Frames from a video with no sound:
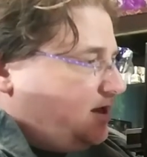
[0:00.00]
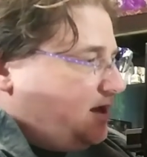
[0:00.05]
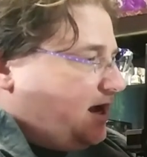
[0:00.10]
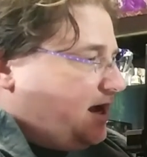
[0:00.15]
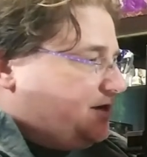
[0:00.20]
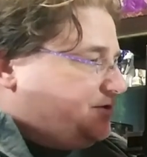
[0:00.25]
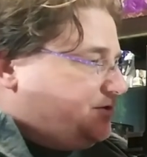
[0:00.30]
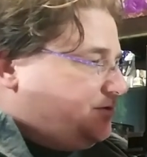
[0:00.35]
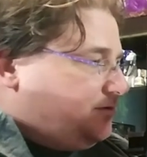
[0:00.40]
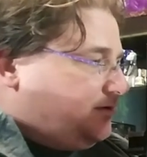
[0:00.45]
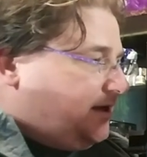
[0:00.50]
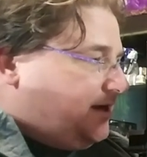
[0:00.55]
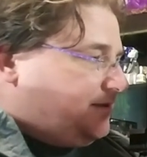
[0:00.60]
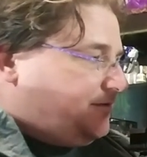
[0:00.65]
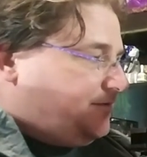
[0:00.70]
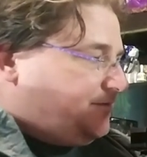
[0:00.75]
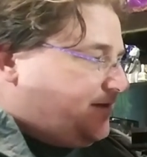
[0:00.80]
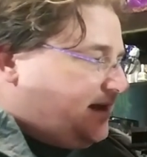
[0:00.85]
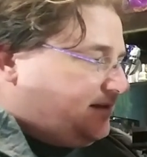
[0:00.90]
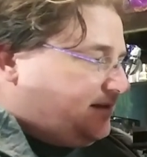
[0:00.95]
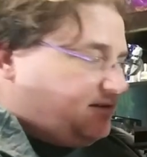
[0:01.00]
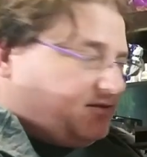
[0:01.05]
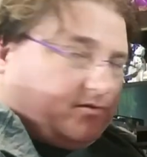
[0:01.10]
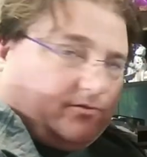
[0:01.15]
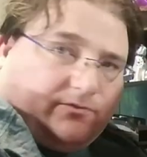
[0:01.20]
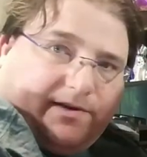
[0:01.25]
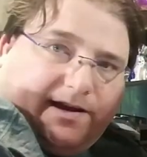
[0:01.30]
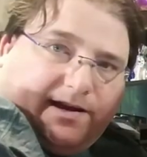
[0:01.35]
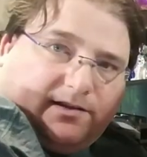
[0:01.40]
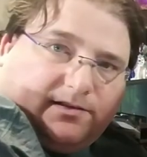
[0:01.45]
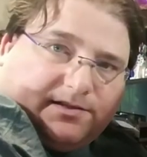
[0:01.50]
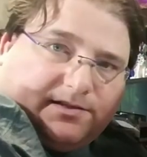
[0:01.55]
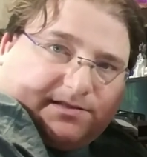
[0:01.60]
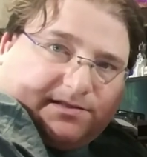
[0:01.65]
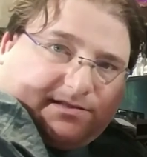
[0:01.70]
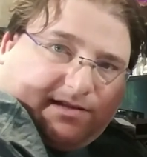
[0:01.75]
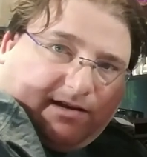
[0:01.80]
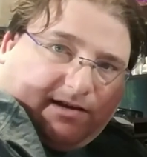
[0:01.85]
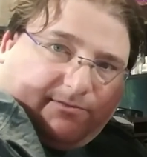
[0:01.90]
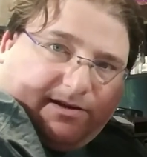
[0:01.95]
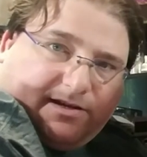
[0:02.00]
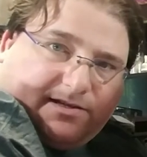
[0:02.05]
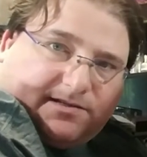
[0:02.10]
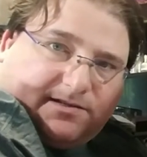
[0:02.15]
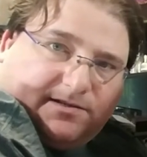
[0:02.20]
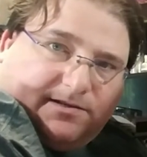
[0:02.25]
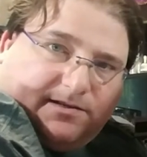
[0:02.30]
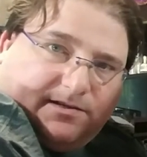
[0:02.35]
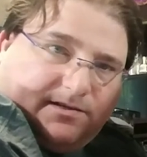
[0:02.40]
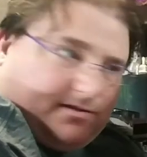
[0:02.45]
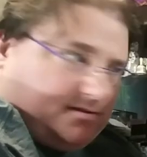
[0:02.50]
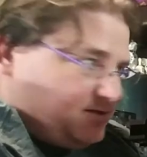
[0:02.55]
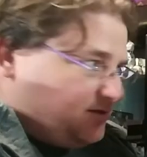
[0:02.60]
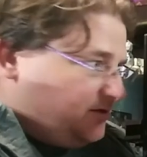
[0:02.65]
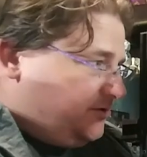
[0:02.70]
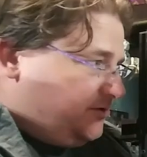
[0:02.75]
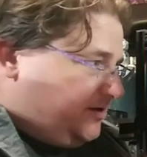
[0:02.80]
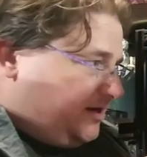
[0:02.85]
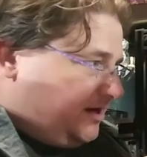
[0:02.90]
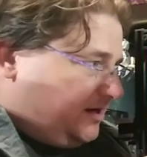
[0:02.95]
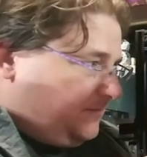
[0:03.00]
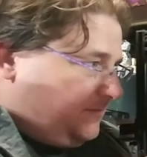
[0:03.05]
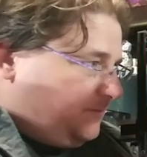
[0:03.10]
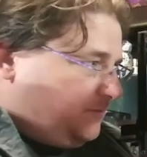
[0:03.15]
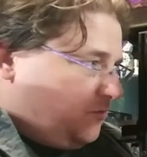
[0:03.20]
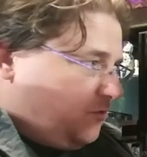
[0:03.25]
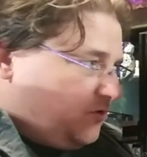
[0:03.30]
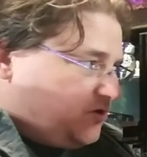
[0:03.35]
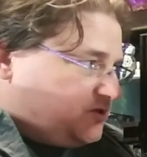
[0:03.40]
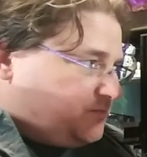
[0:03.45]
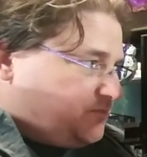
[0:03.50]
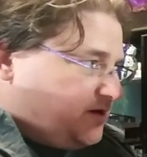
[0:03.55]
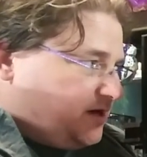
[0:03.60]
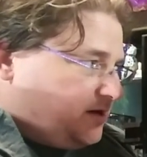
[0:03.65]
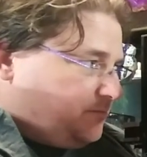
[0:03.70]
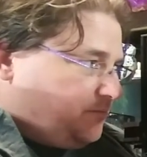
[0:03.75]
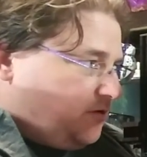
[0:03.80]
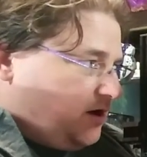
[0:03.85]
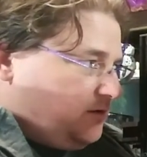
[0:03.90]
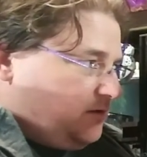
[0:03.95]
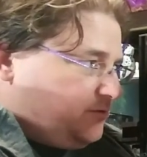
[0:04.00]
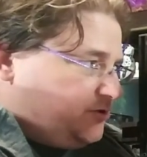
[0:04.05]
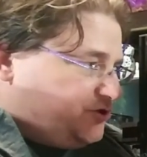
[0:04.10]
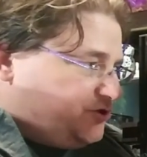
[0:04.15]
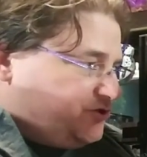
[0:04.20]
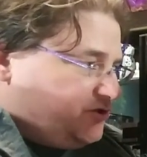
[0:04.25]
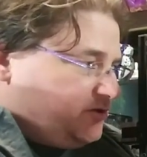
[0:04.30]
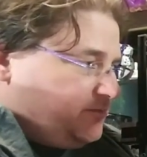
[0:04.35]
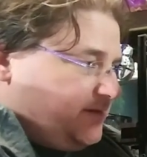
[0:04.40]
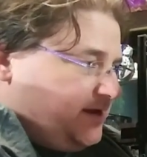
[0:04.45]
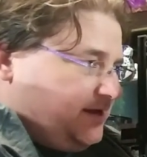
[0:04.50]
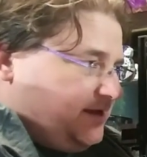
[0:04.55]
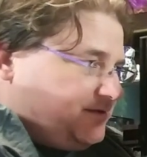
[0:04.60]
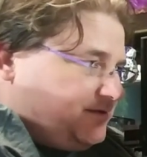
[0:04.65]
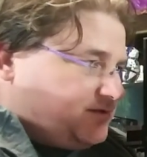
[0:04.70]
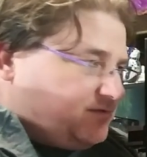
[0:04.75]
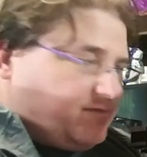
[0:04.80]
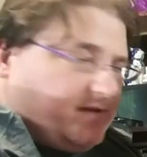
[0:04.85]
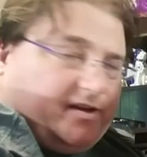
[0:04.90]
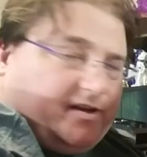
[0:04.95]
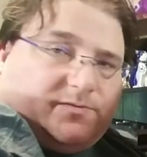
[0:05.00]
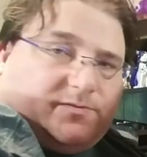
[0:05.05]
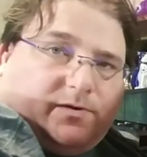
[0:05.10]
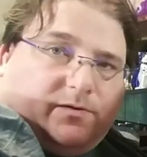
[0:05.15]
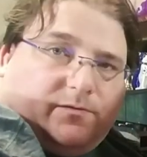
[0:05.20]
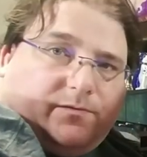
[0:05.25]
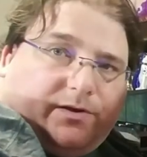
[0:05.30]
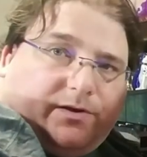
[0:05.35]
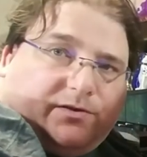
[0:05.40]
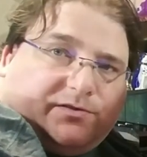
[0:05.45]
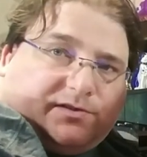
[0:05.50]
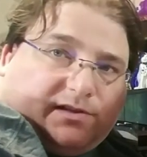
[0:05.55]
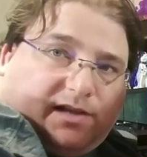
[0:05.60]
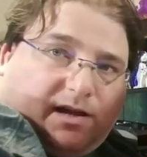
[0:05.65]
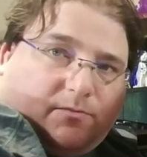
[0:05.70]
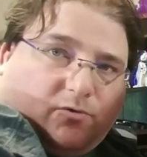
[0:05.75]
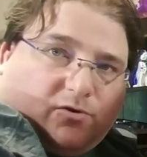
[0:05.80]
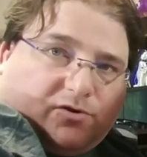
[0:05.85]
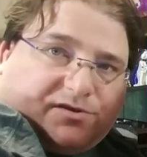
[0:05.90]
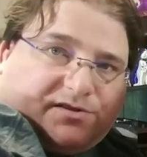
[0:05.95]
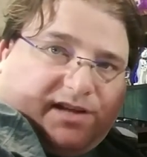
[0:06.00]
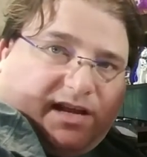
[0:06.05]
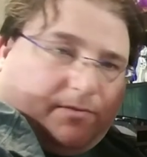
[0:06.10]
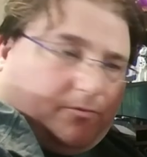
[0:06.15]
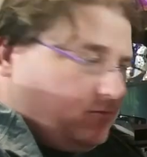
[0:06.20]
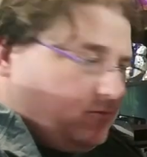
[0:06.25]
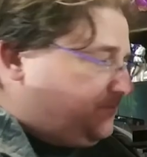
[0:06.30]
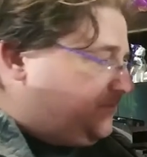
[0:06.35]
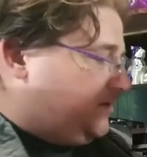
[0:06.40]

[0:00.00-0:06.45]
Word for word: I do like the fact that the rail is sideways, so you get them more spread apart, which should make this arrangement of wheels a lot more stable.